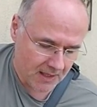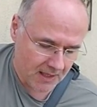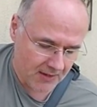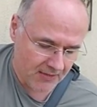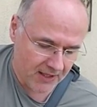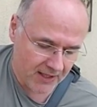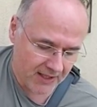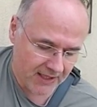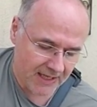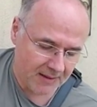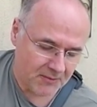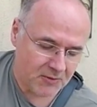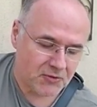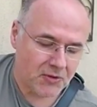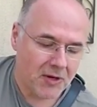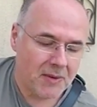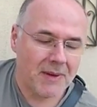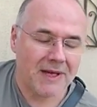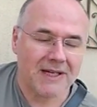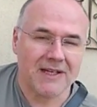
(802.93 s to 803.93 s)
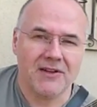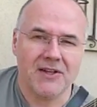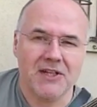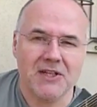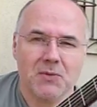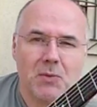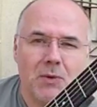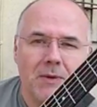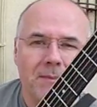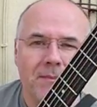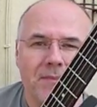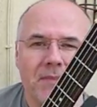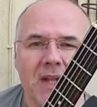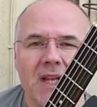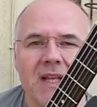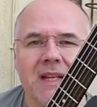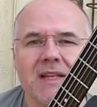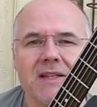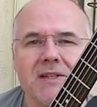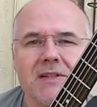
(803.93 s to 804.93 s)
And then I came straight back to this one.
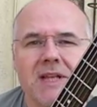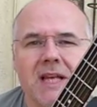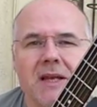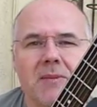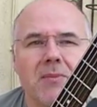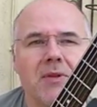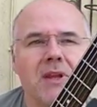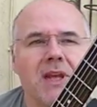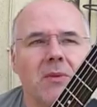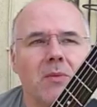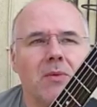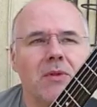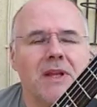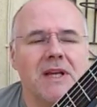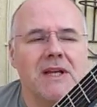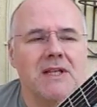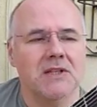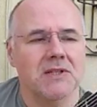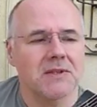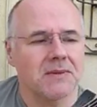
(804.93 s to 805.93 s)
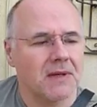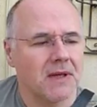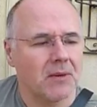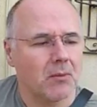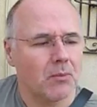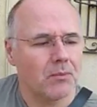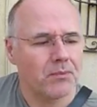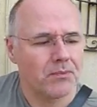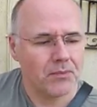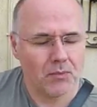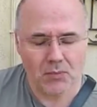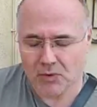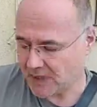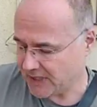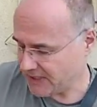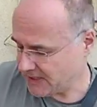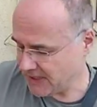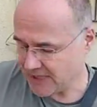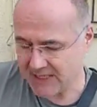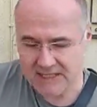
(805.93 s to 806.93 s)
I did the same thing with this, and what
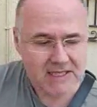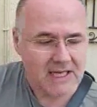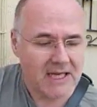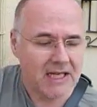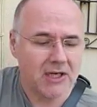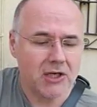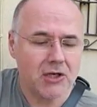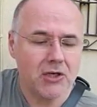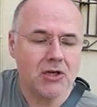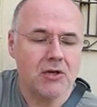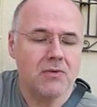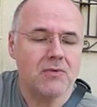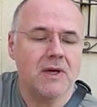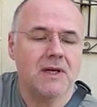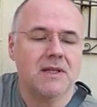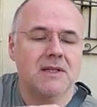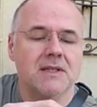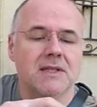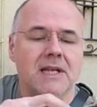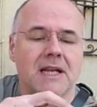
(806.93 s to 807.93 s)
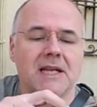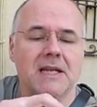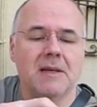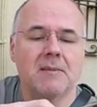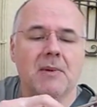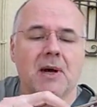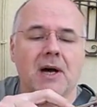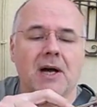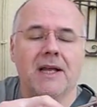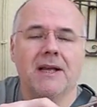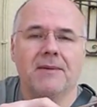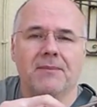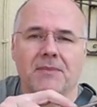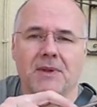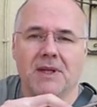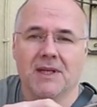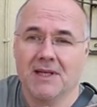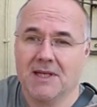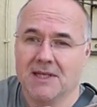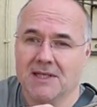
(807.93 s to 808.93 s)
I did is I had a new nut standing by
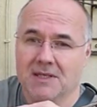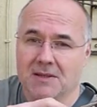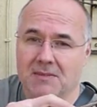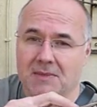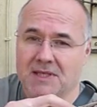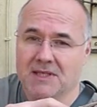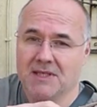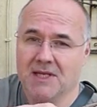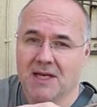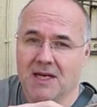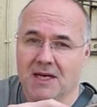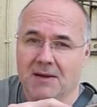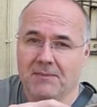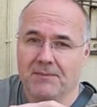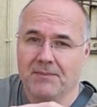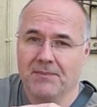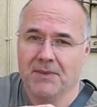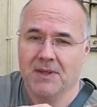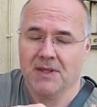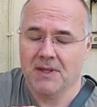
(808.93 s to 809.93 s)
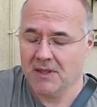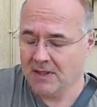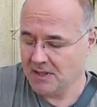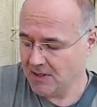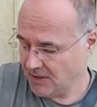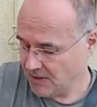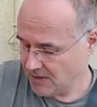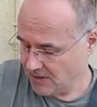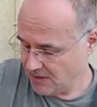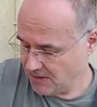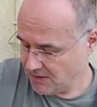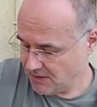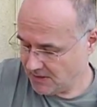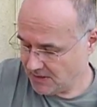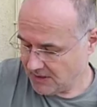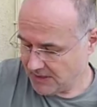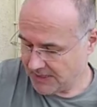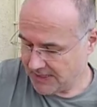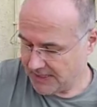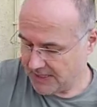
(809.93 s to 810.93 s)
in case I messed it up,
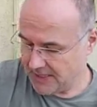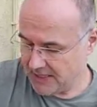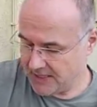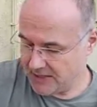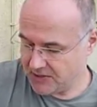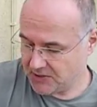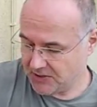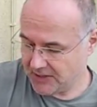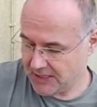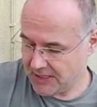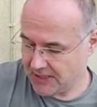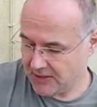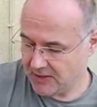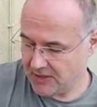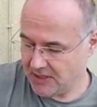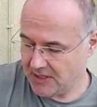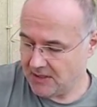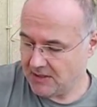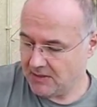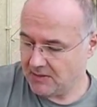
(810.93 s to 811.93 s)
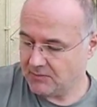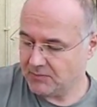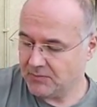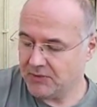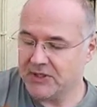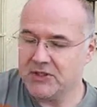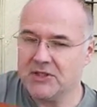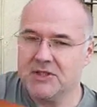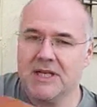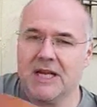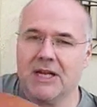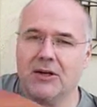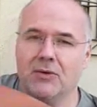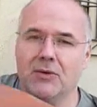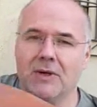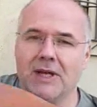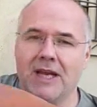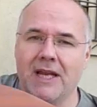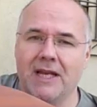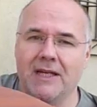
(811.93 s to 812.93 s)
and I took out the bridge snap
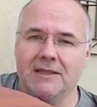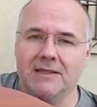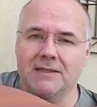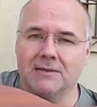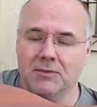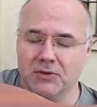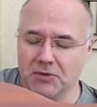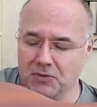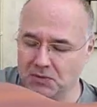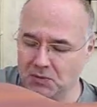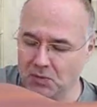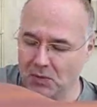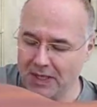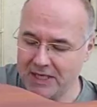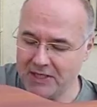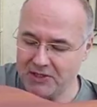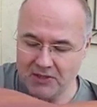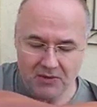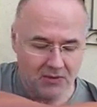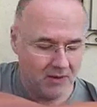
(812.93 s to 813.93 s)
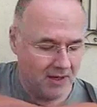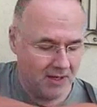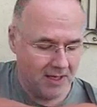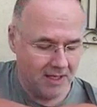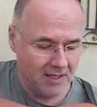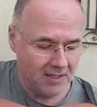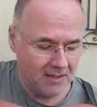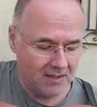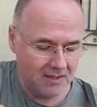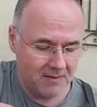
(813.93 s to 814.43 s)
here, which was way too high.